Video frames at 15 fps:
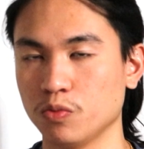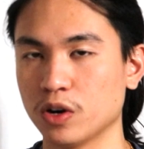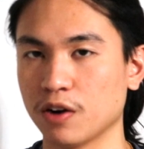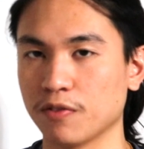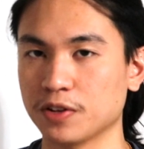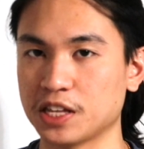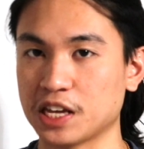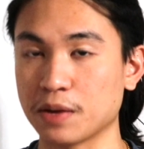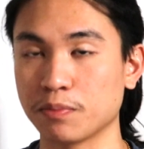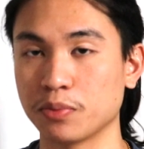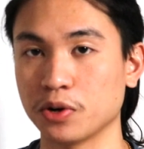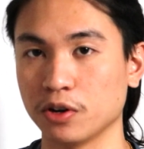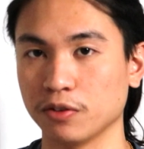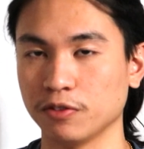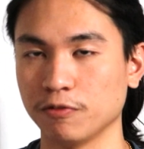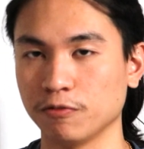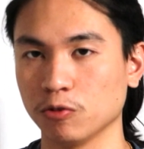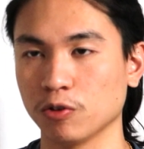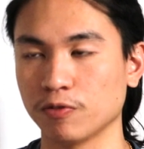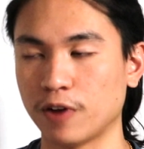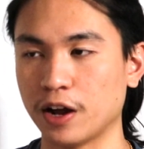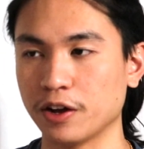whatever the input of the
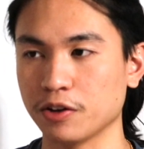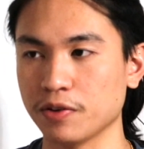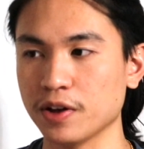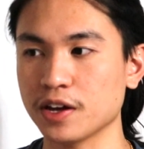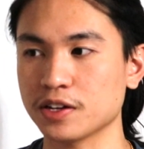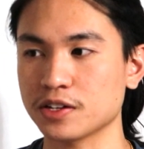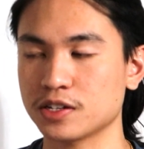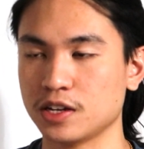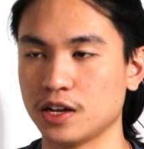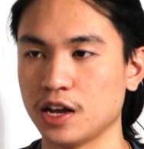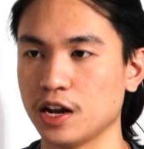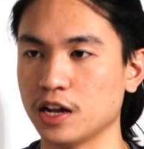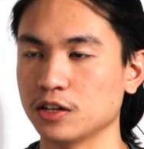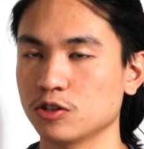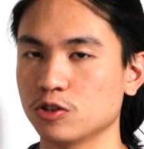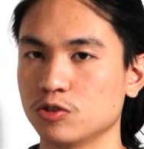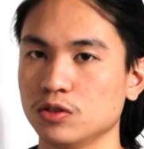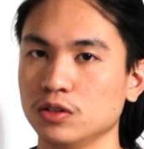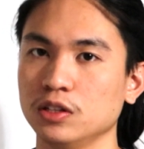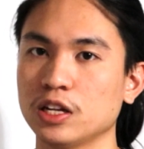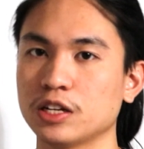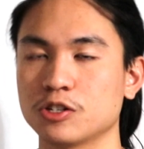floor value is, and then
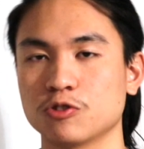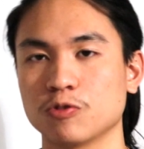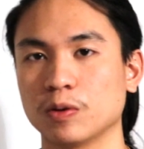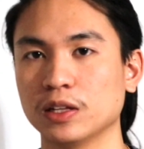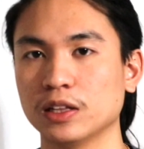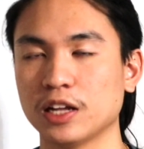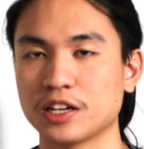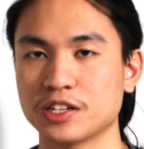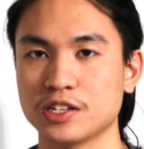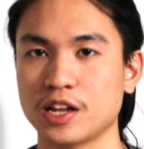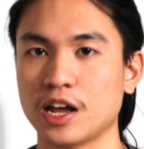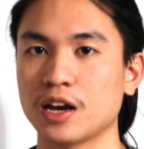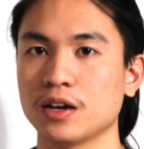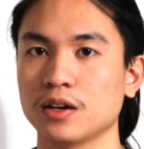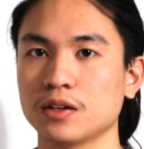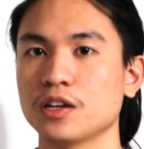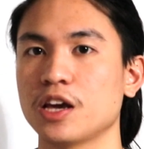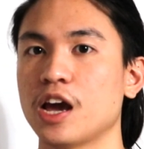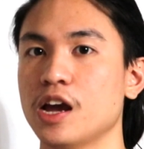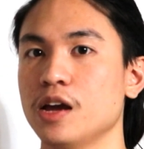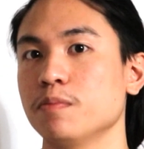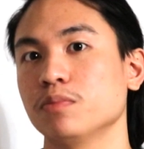strictly less than
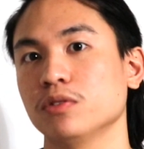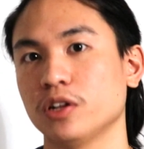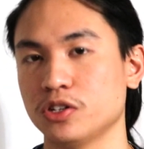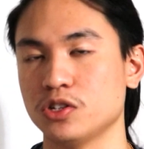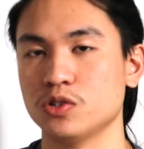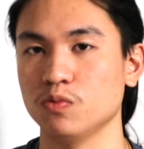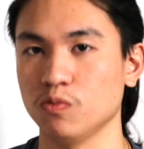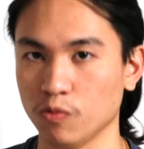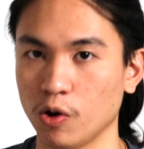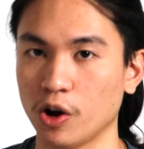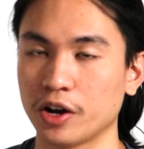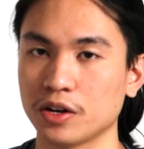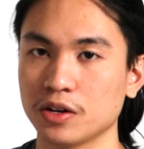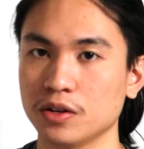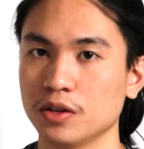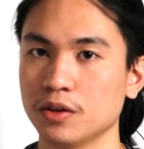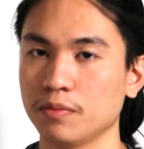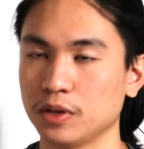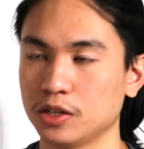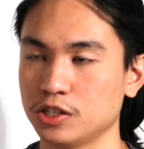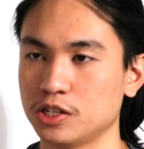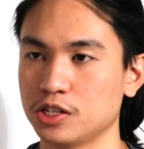k plus 1
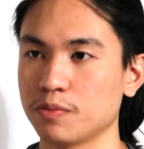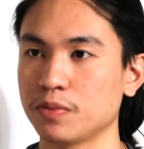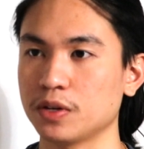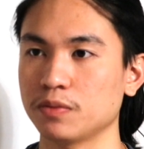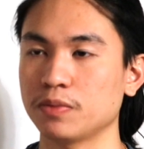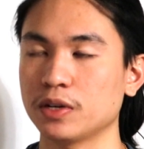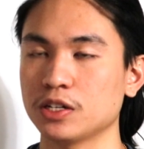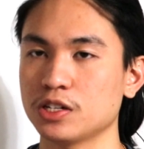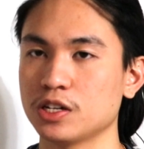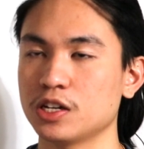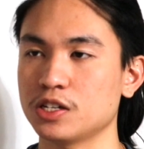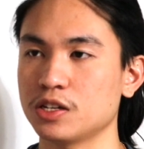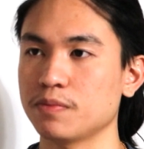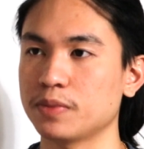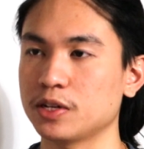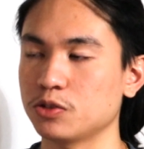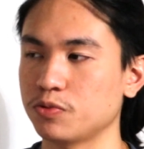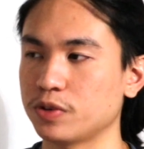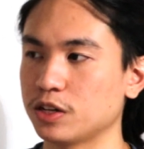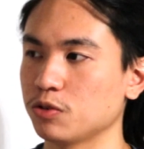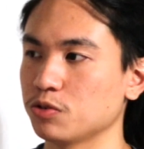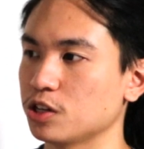because, it's in because it is in
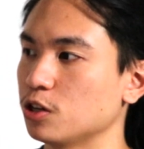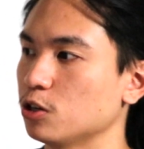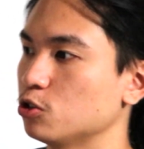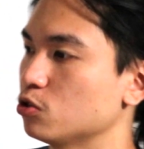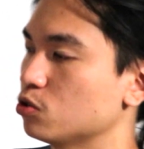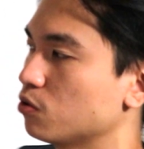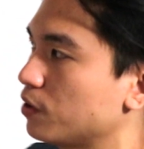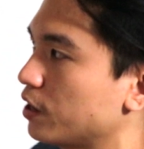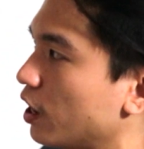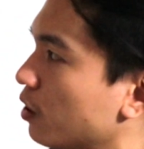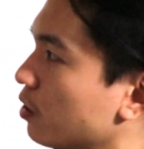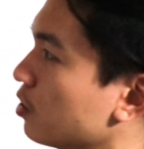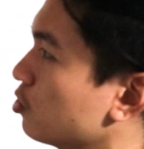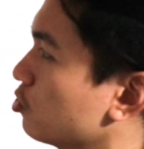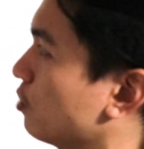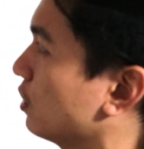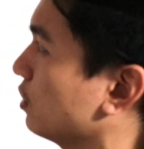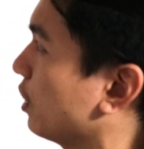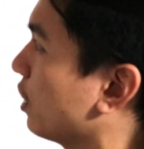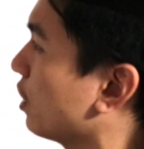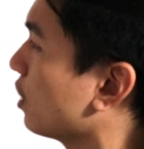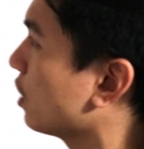between those integers over there,
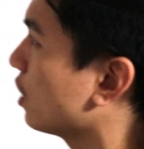strictly.